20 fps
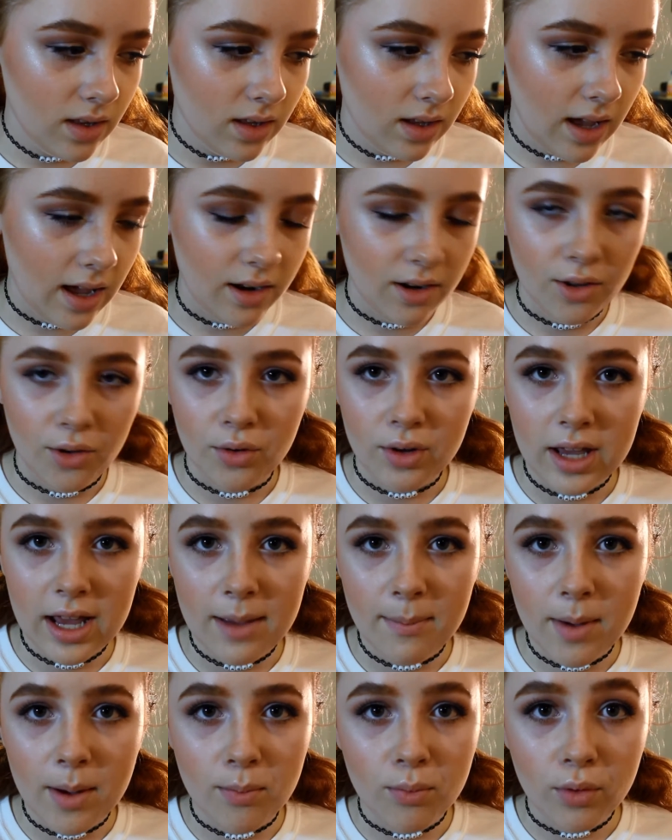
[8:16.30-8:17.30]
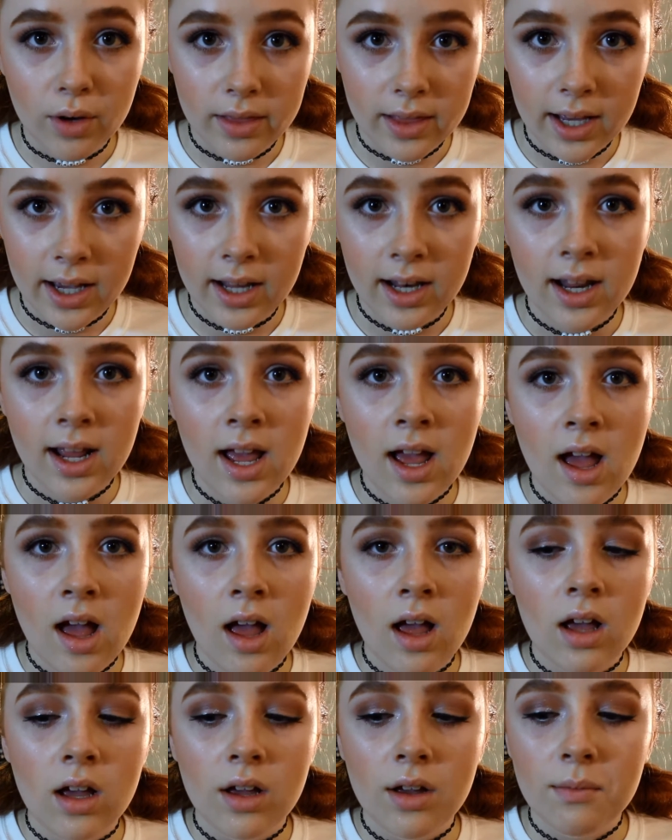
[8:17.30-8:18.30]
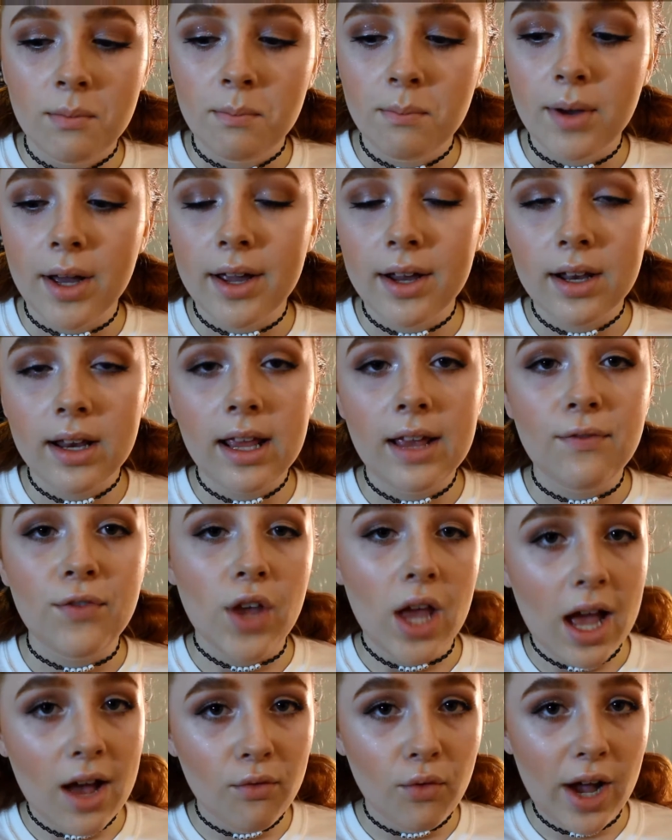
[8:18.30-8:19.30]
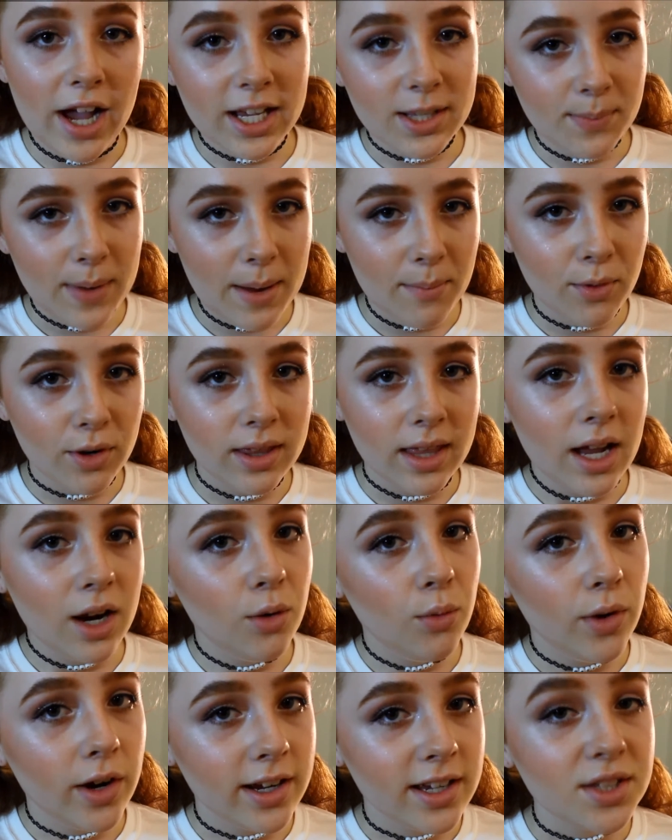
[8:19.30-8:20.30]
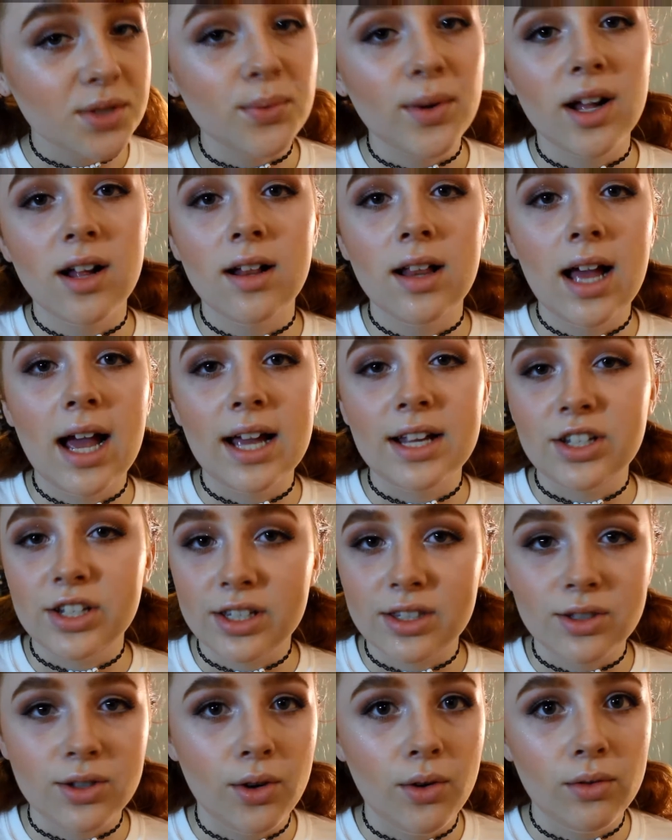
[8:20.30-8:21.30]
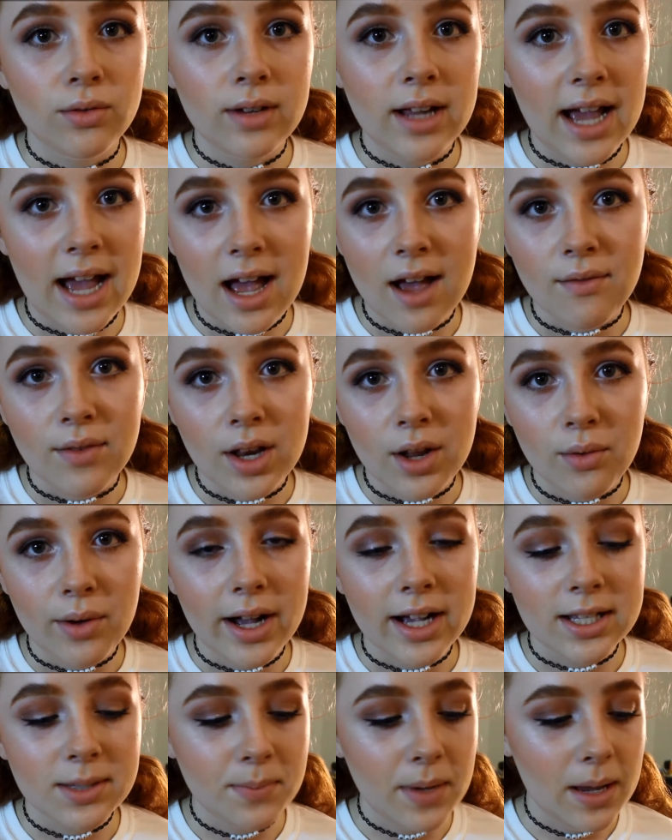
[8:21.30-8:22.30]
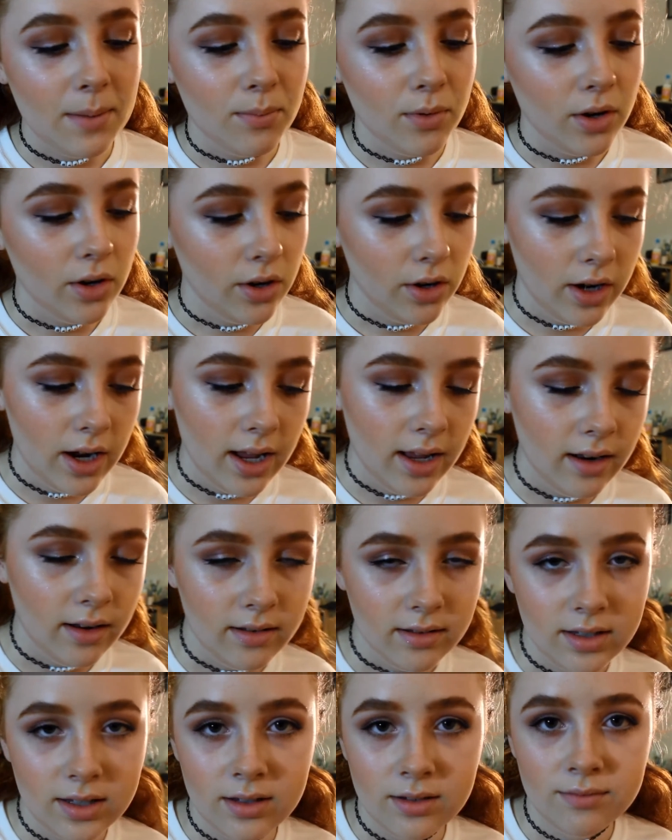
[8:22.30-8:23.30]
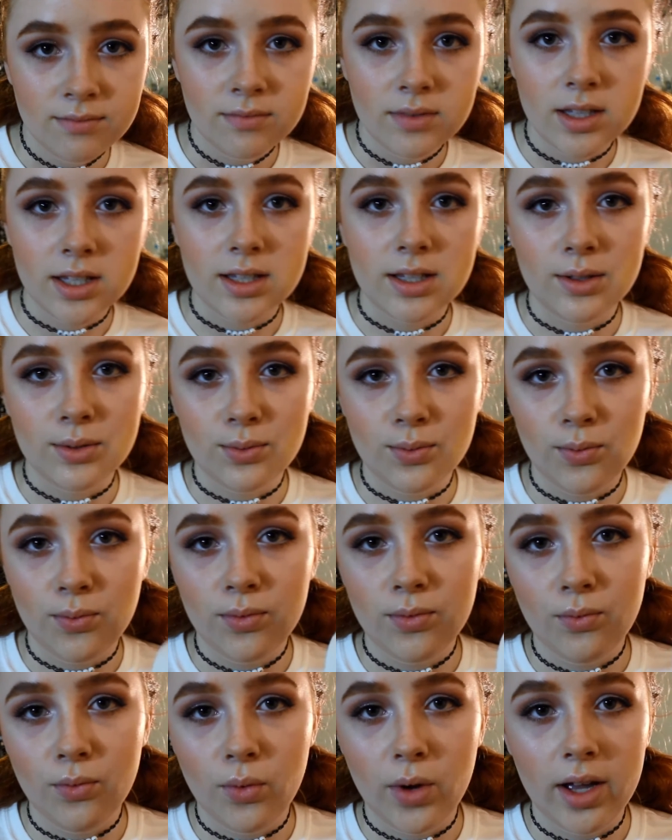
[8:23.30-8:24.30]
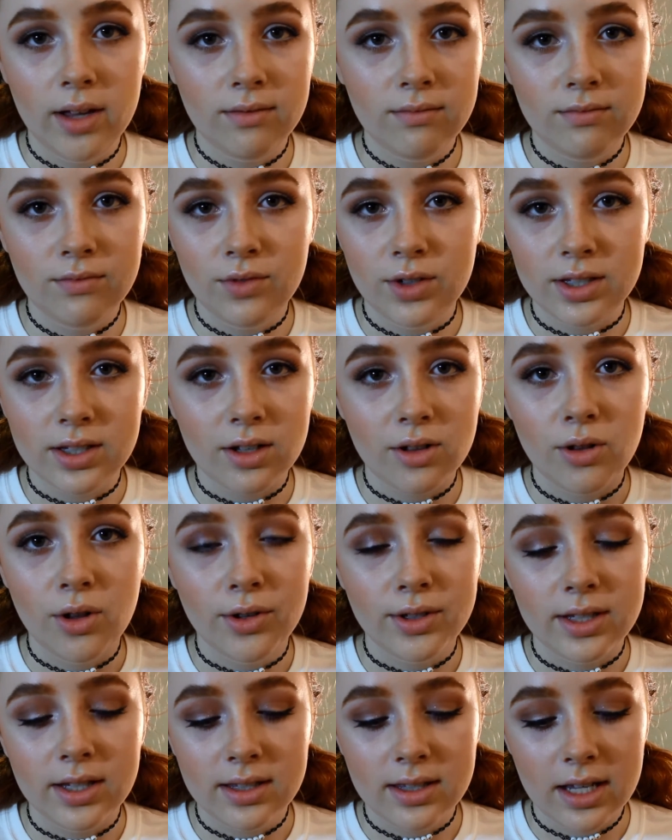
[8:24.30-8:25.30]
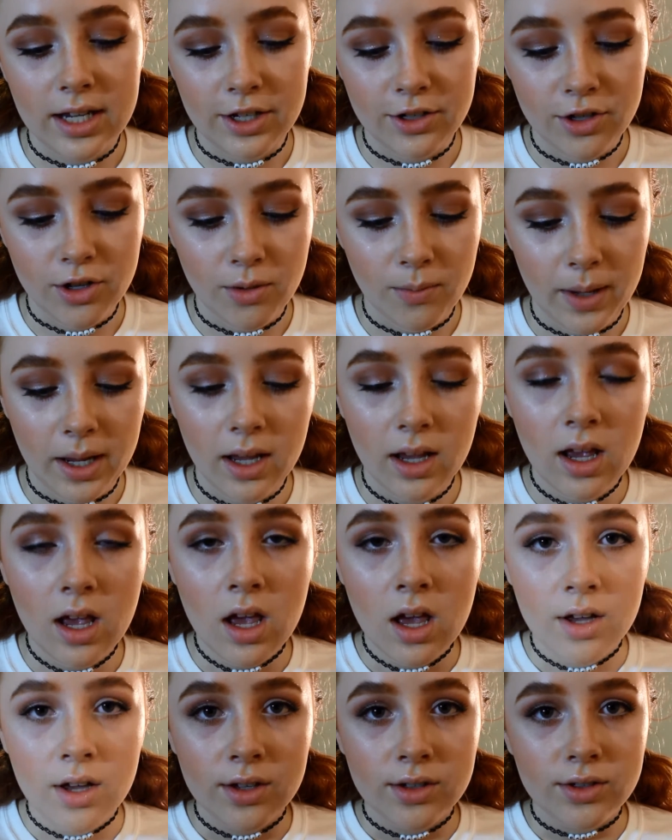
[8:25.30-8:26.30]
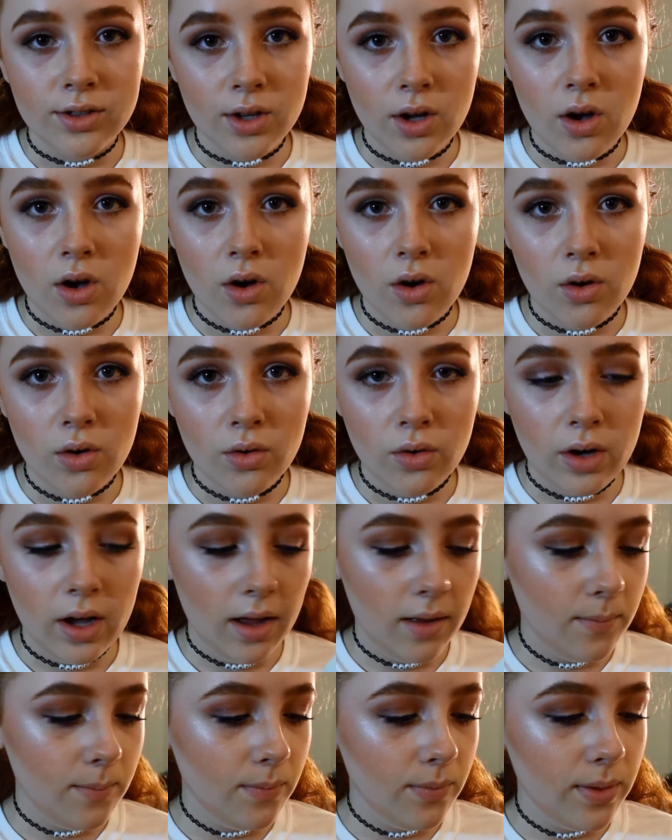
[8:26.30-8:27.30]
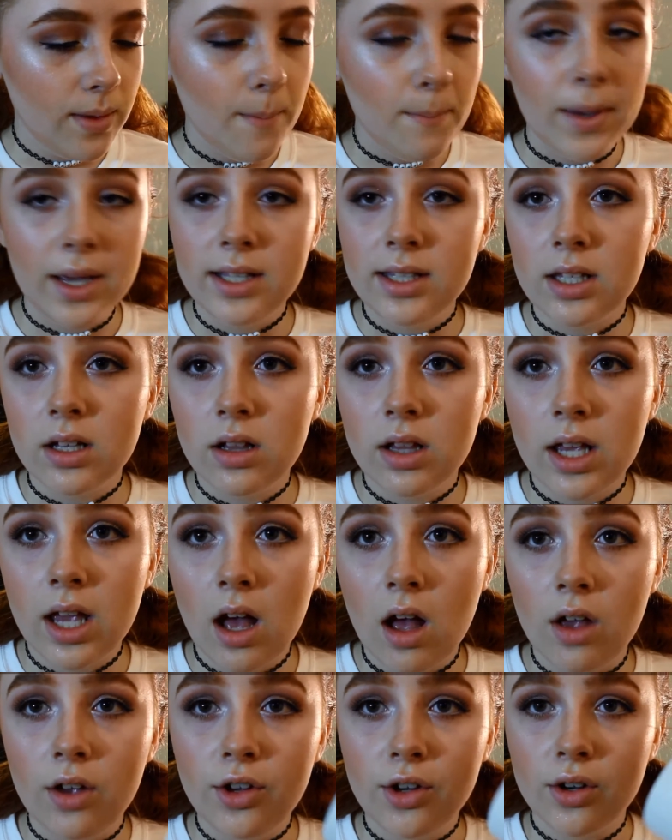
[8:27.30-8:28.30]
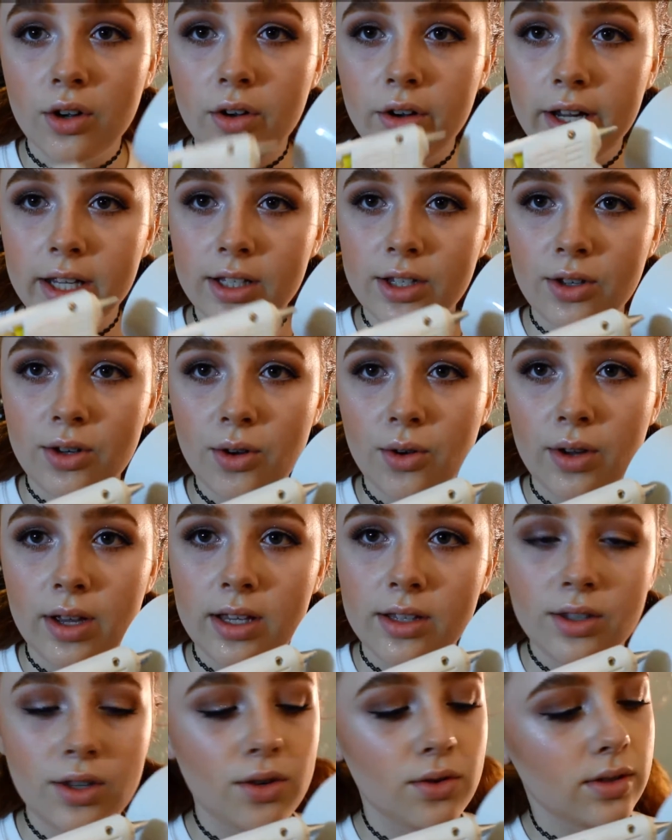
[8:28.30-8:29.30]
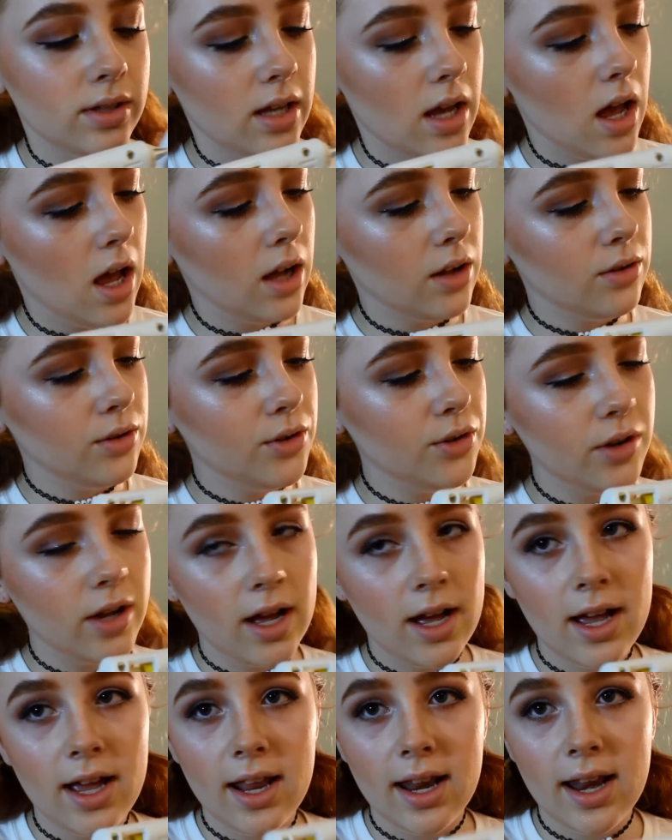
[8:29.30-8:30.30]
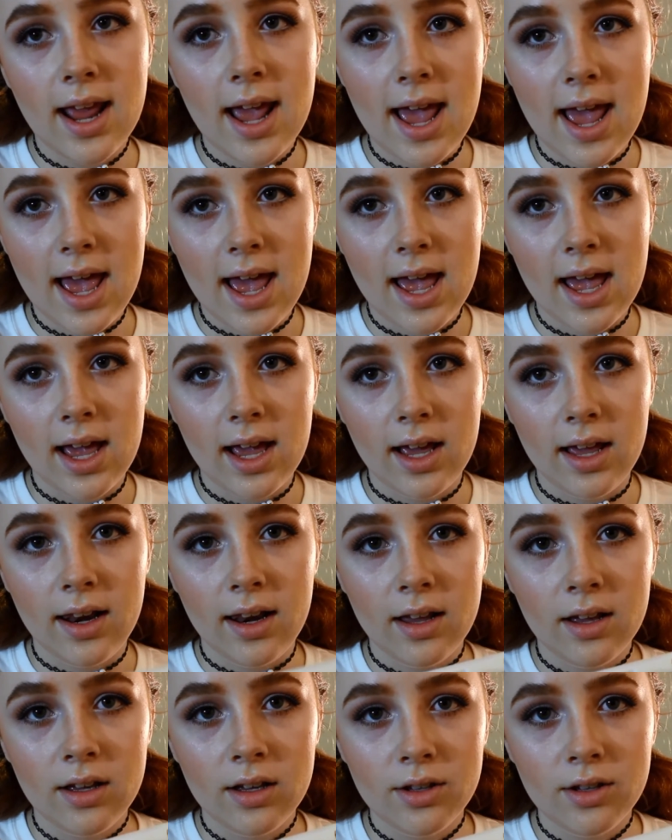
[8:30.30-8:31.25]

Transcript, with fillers: I don't know, came up with it. But if you have wax paper, that'll work as well. I just don't have any wax paper, and this is what was closest thing to me. So basically all you're going to do is use a hot glue gun and